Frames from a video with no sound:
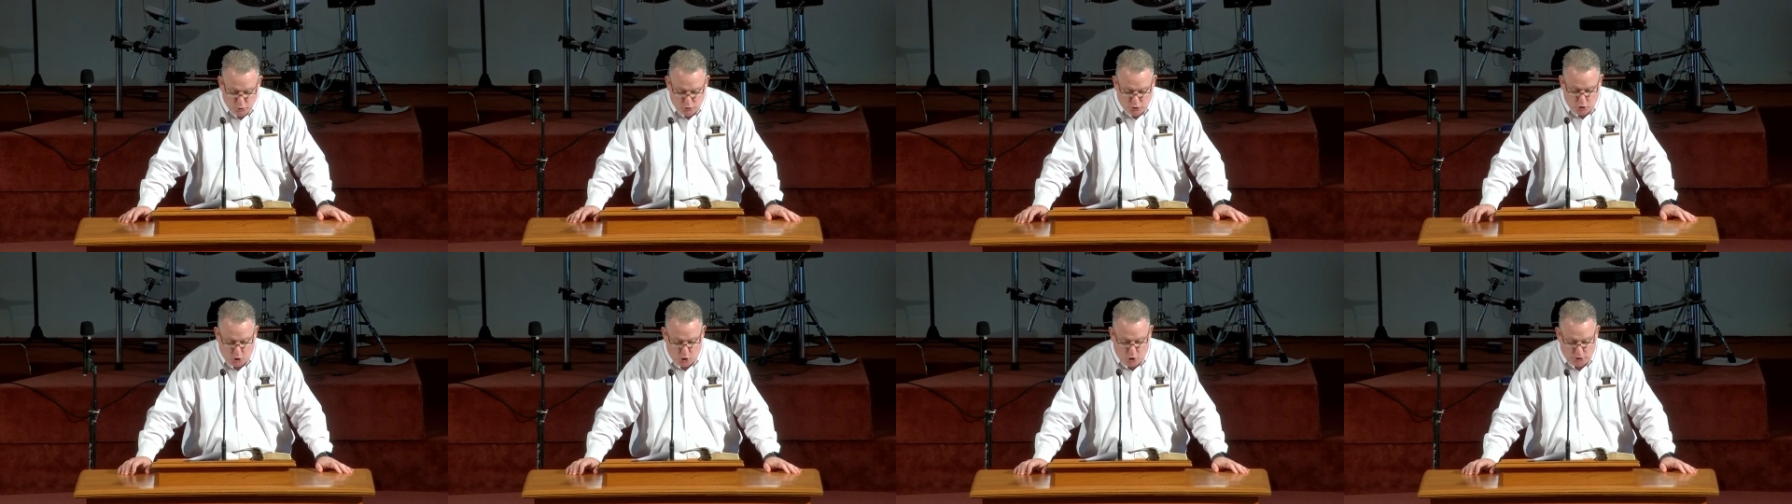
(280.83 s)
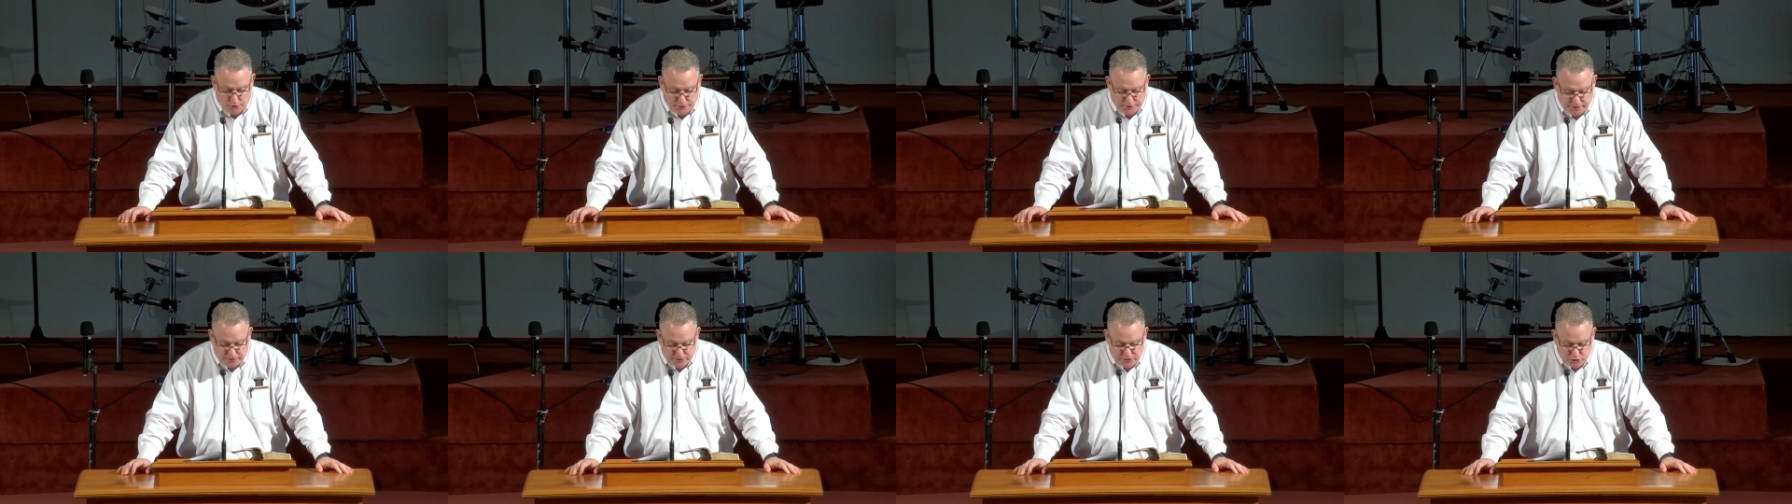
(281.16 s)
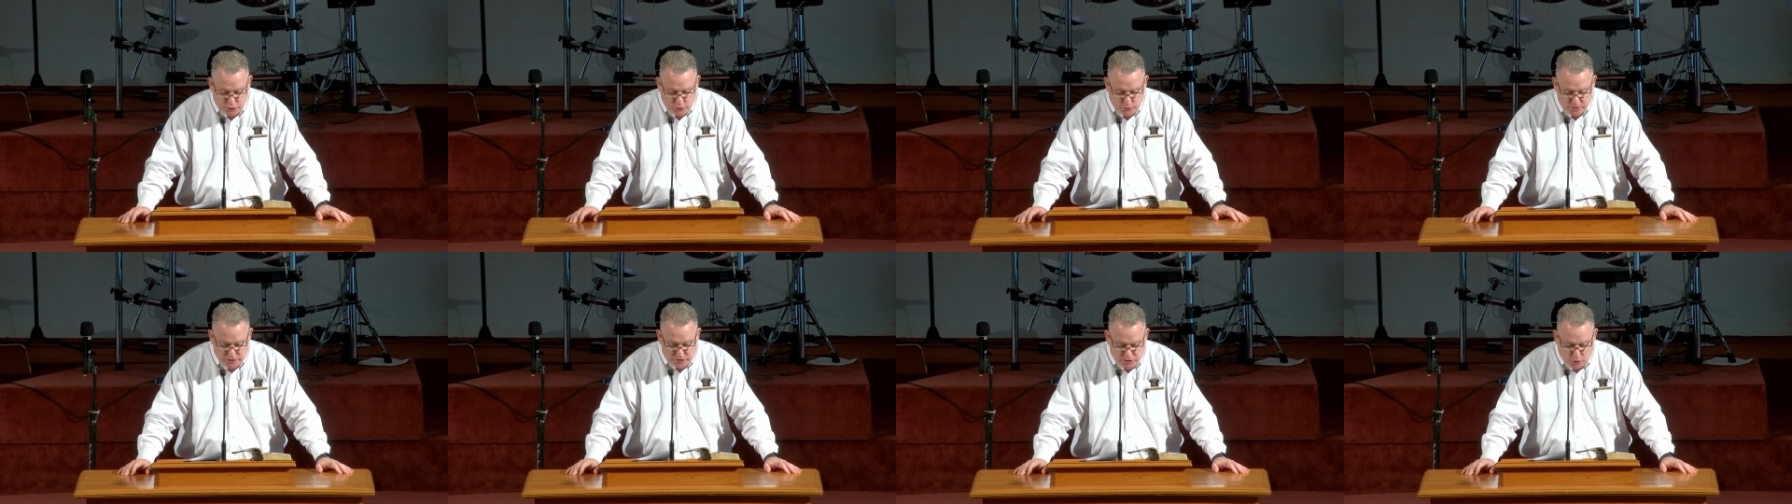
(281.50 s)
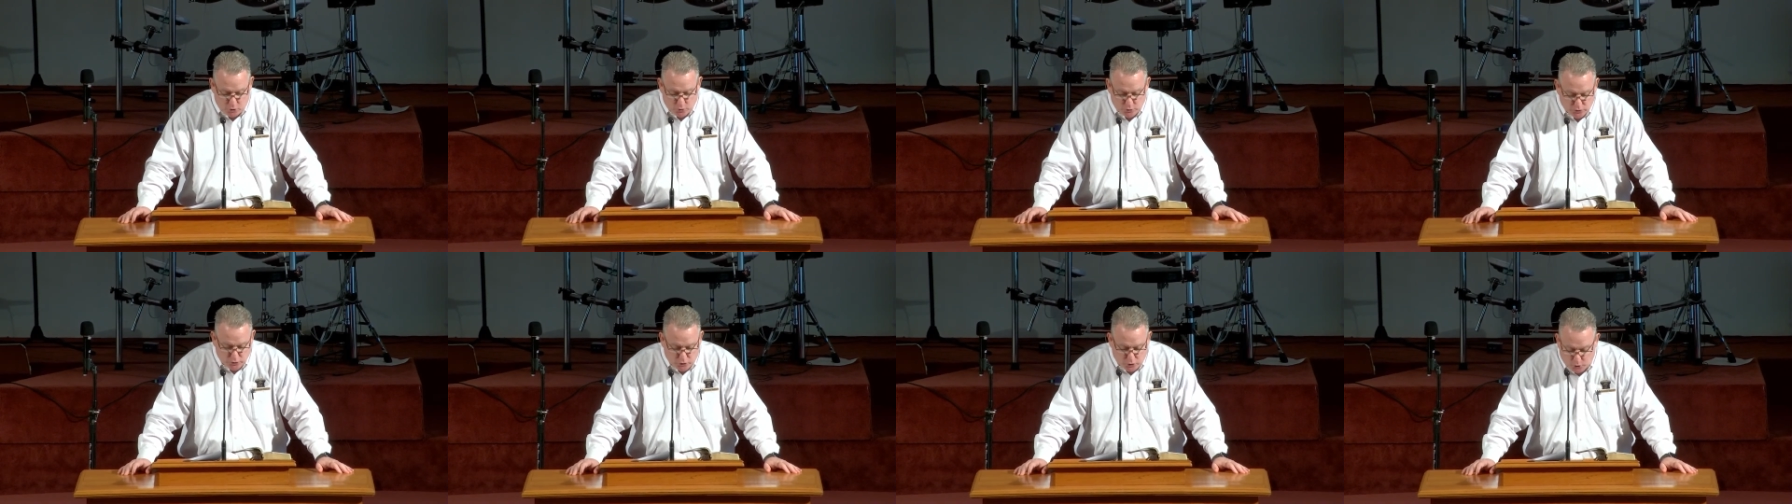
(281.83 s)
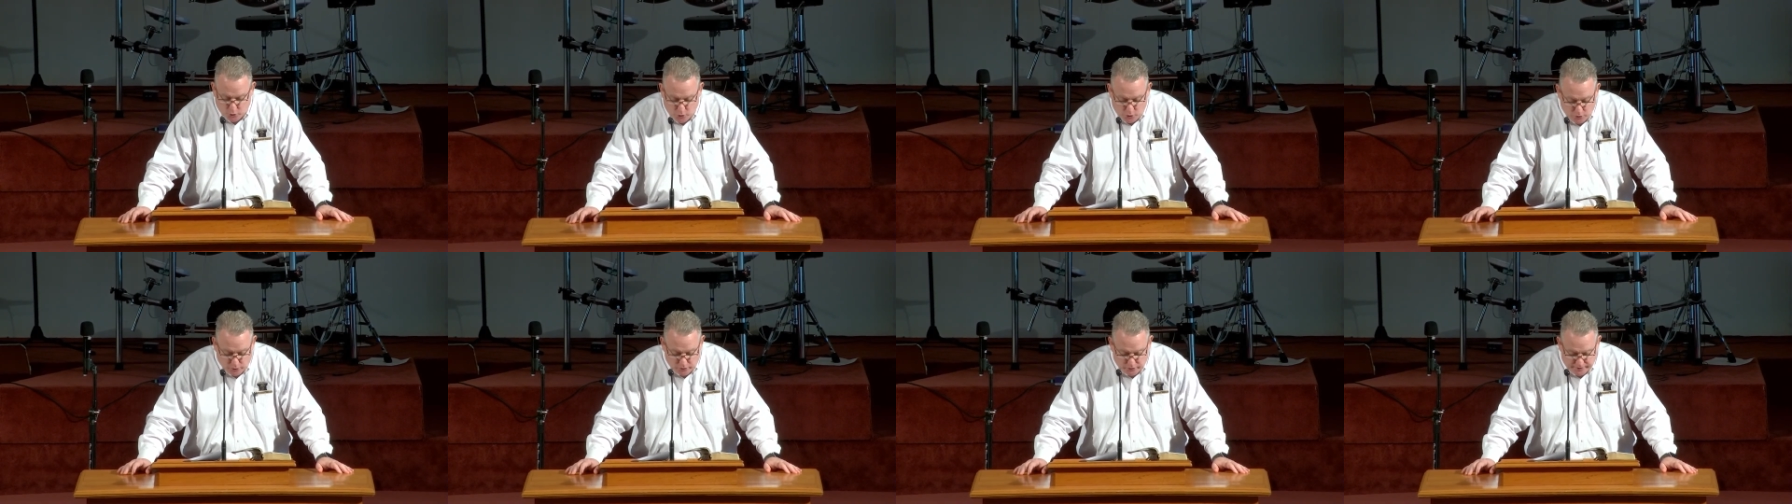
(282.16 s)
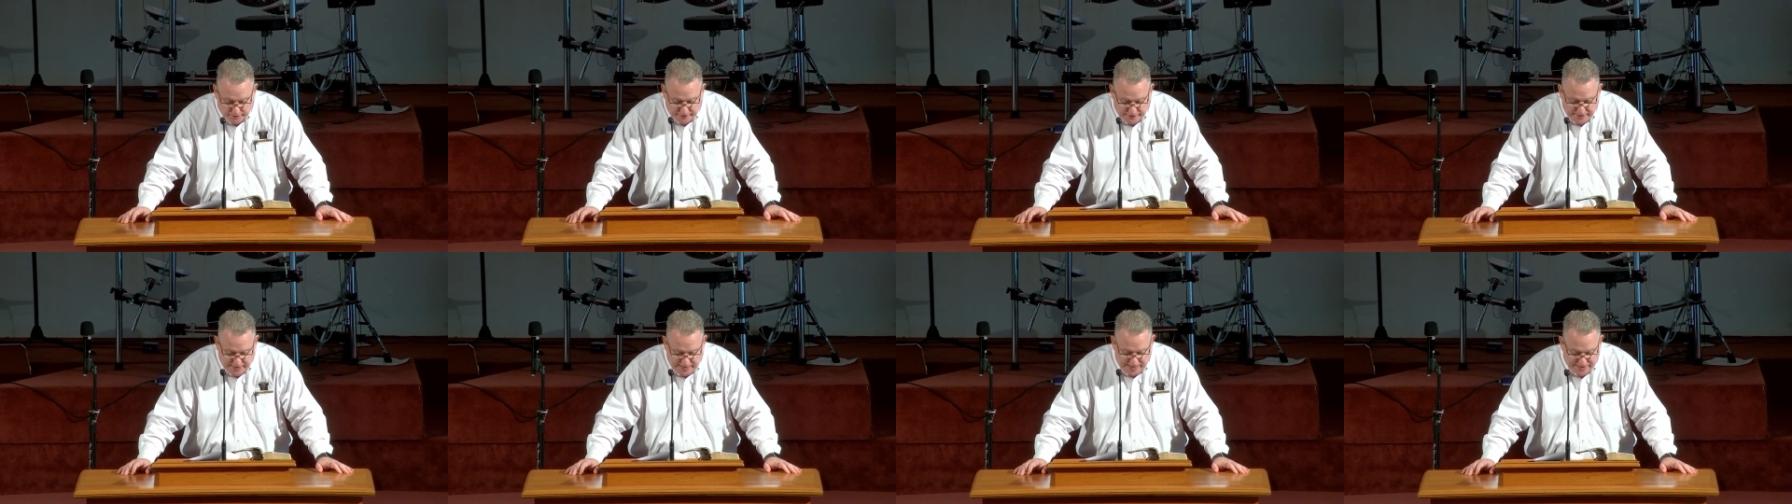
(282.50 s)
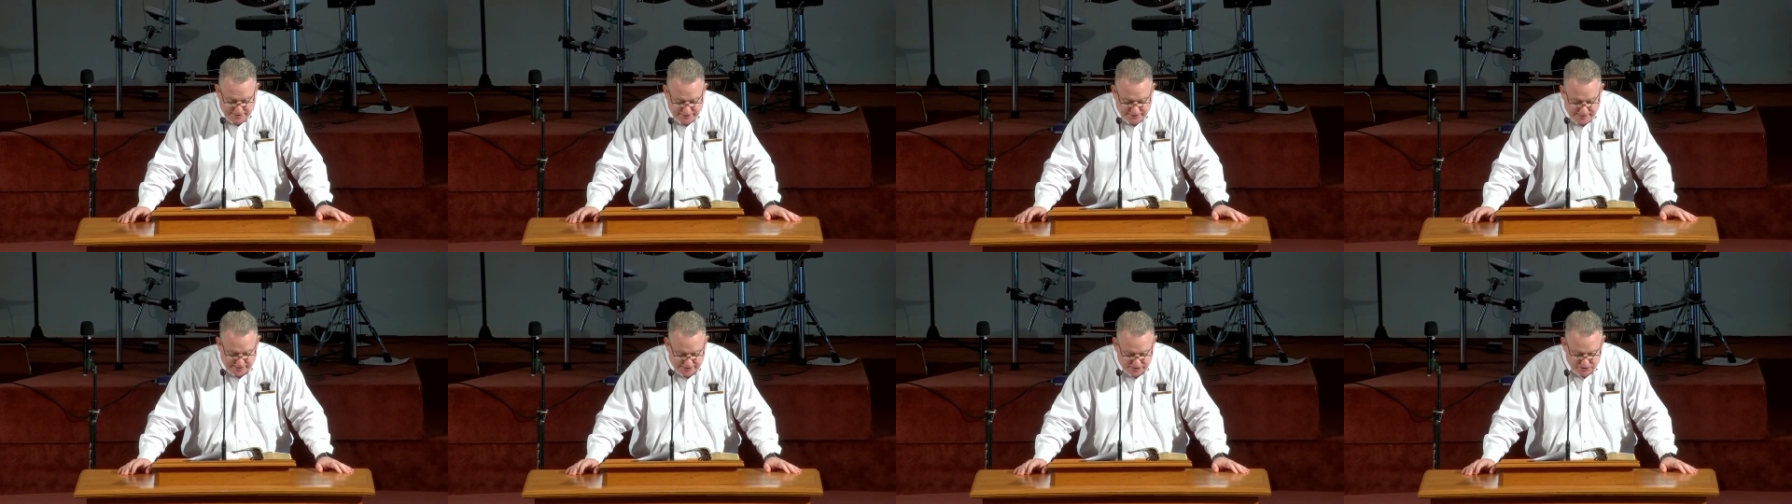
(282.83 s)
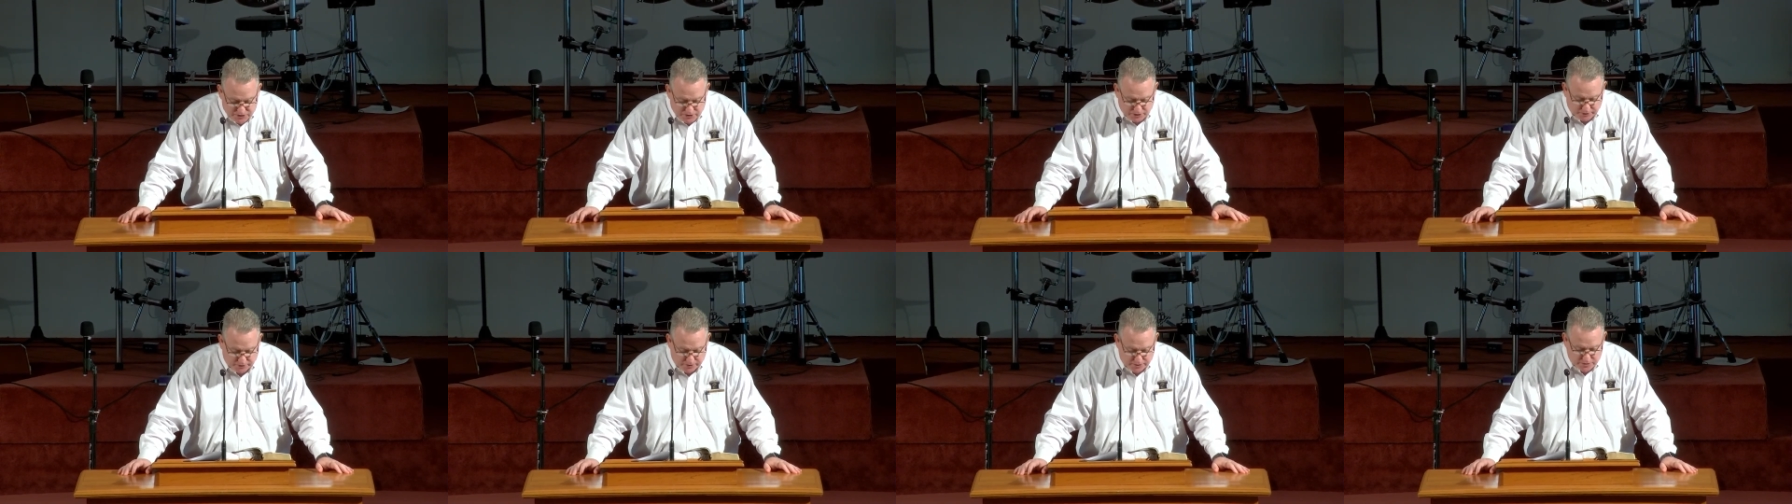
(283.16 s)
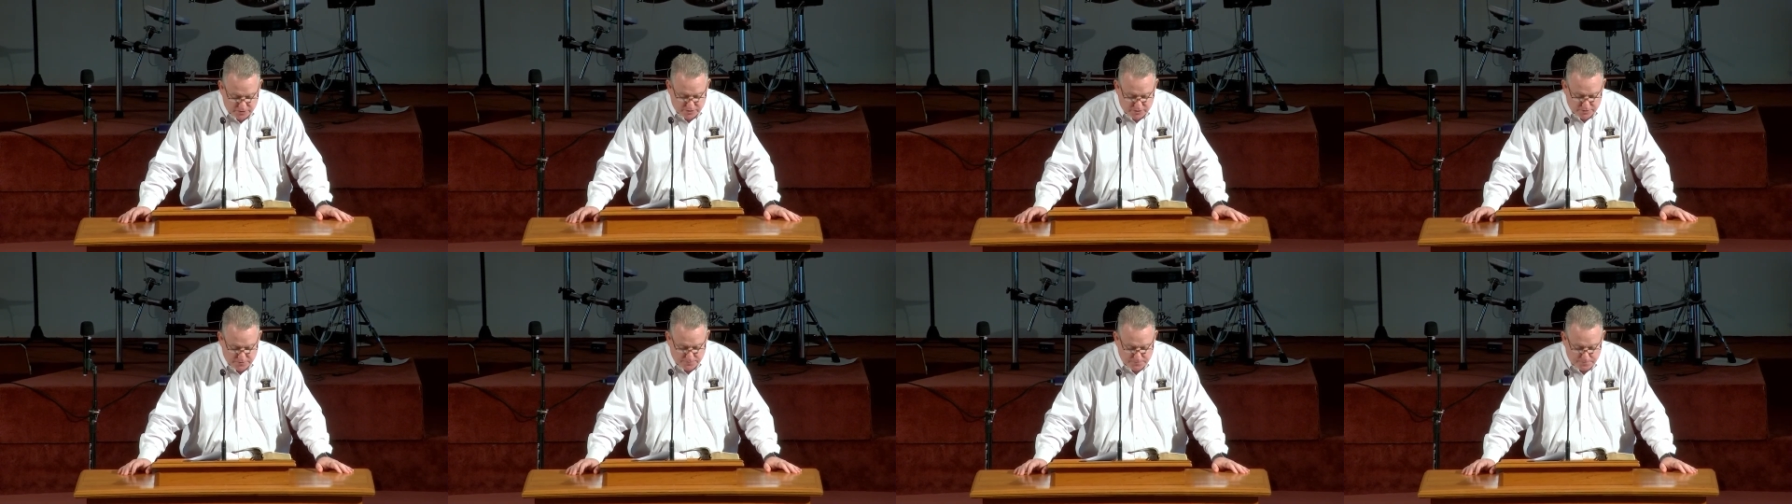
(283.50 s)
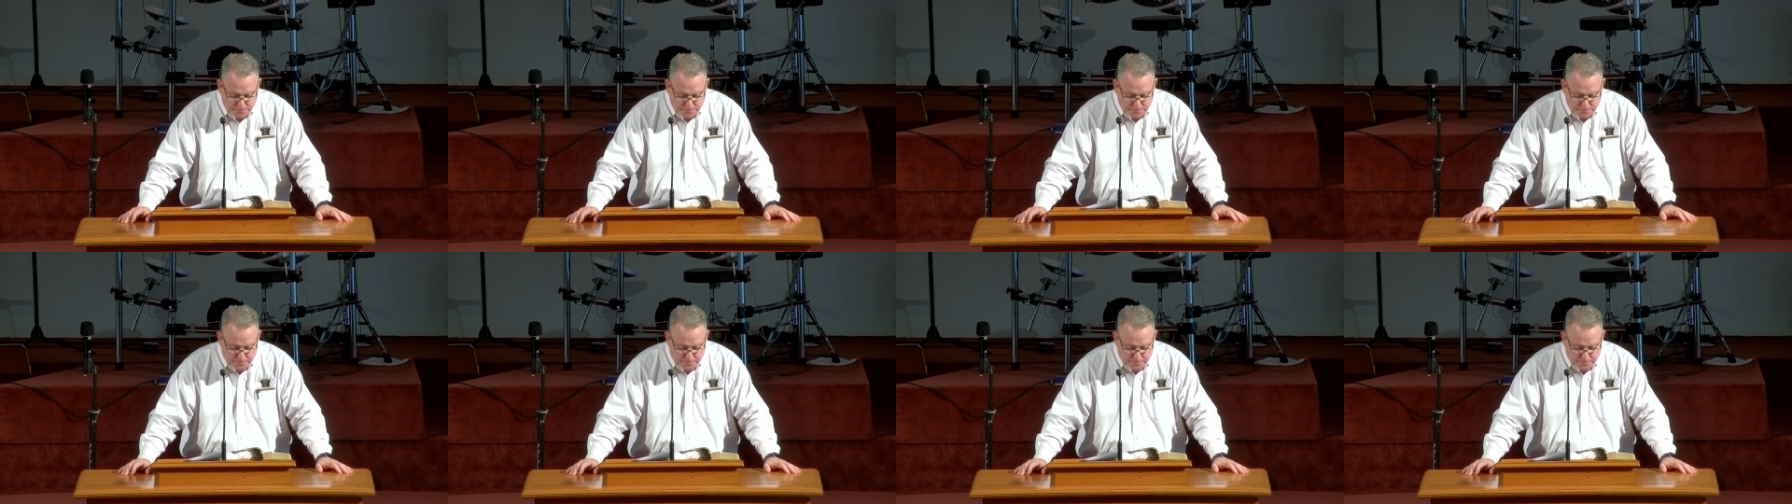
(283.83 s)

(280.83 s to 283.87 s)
called us to His own glory and excellence,